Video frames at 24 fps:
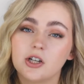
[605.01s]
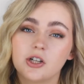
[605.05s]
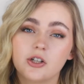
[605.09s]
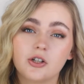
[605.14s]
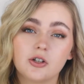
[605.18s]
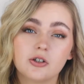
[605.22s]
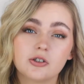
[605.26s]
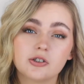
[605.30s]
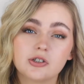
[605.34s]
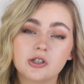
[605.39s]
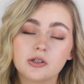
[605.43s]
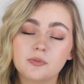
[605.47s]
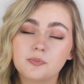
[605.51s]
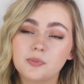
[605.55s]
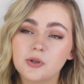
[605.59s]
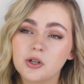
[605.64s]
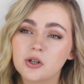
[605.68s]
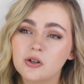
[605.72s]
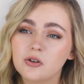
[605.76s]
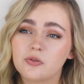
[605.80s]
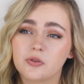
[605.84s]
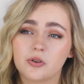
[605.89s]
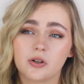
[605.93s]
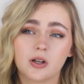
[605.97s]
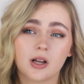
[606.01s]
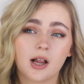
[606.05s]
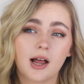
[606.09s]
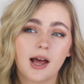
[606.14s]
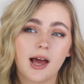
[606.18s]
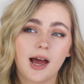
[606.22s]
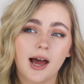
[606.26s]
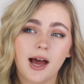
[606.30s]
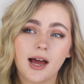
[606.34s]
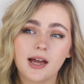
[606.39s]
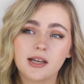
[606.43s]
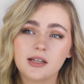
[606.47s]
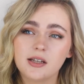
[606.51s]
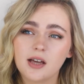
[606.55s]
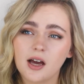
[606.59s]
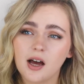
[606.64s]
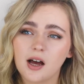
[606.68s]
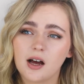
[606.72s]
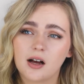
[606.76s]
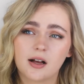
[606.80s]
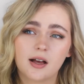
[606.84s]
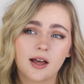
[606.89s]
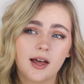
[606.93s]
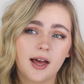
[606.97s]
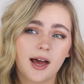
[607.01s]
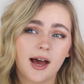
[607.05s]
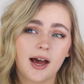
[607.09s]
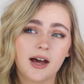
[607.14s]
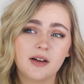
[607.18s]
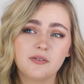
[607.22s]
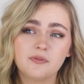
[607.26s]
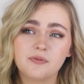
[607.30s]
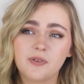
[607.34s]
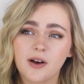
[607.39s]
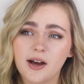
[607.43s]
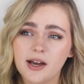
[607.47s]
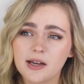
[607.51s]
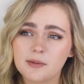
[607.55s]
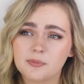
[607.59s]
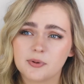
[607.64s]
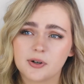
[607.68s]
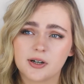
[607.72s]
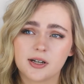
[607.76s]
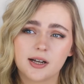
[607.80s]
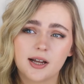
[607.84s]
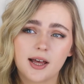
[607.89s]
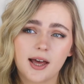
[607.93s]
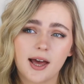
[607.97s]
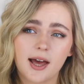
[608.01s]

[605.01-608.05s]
You're so beautiful and young and vibrant,